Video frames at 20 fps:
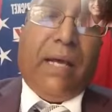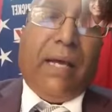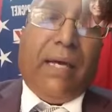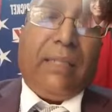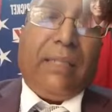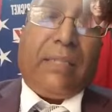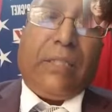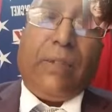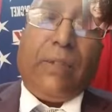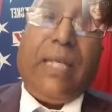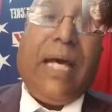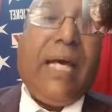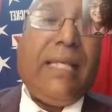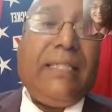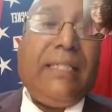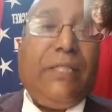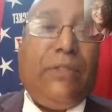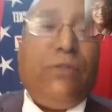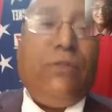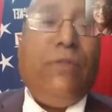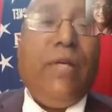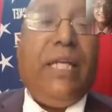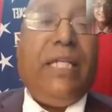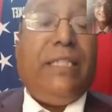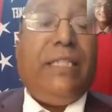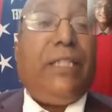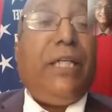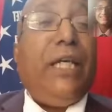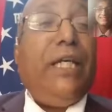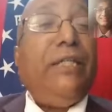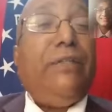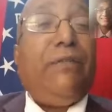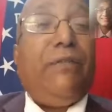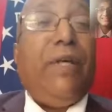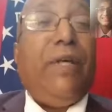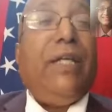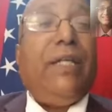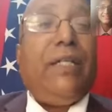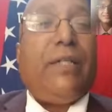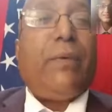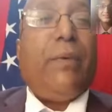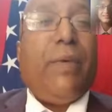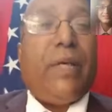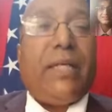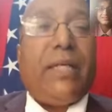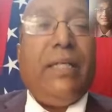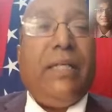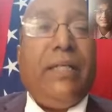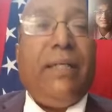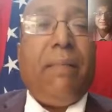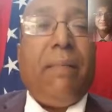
so that really changed fairly quickly,